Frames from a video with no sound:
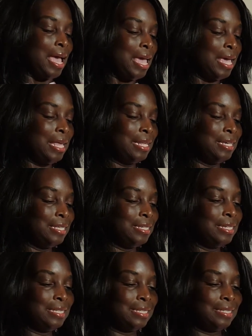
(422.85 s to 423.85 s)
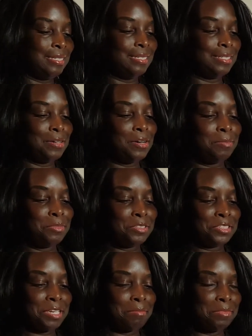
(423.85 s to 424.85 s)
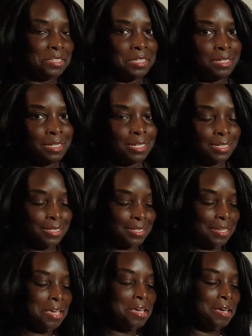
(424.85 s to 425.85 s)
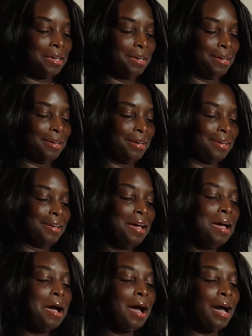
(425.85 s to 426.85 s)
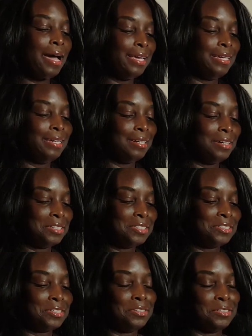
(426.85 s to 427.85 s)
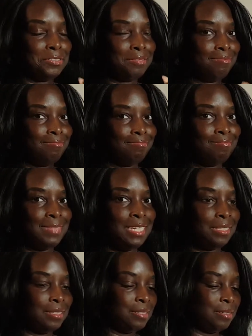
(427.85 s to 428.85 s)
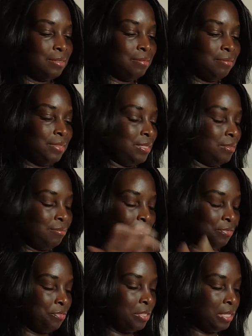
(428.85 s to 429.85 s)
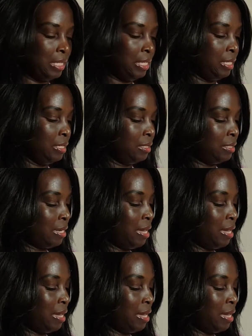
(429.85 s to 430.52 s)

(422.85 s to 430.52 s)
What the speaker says: And this is almost empty because I also eat this with different things.